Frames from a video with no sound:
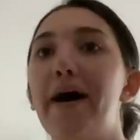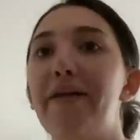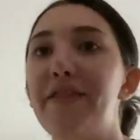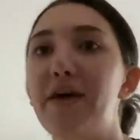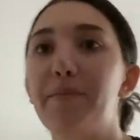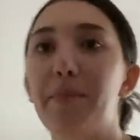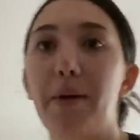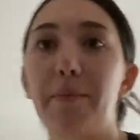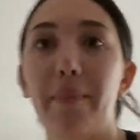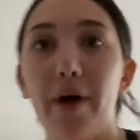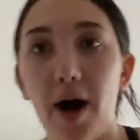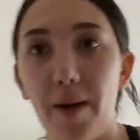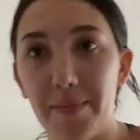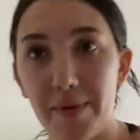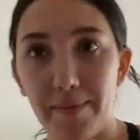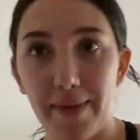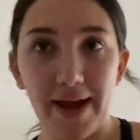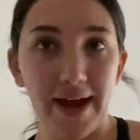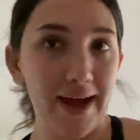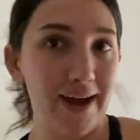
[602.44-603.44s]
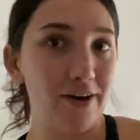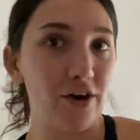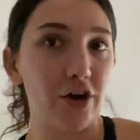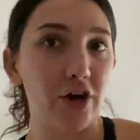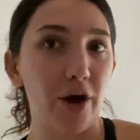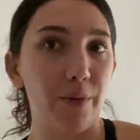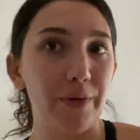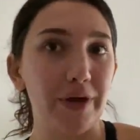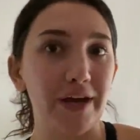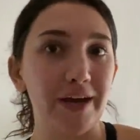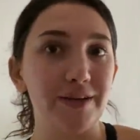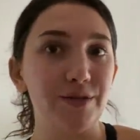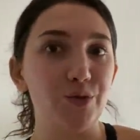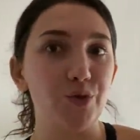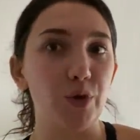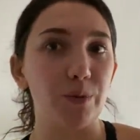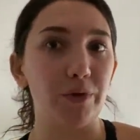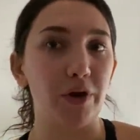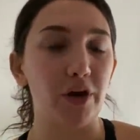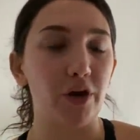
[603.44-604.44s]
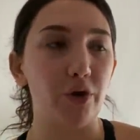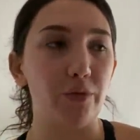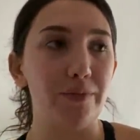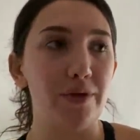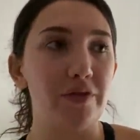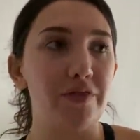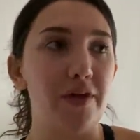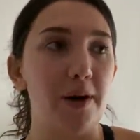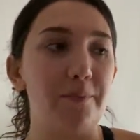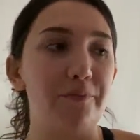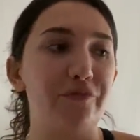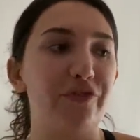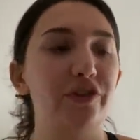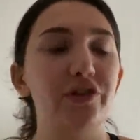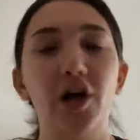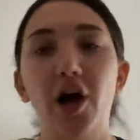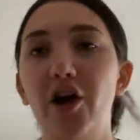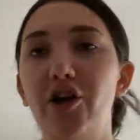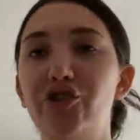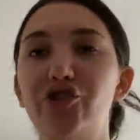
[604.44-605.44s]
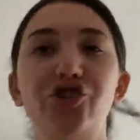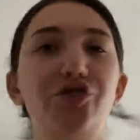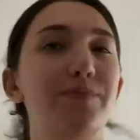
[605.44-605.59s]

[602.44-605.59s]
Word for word: And then my mom and my aunt are coming in, so I'm gonna go meet them for lunch,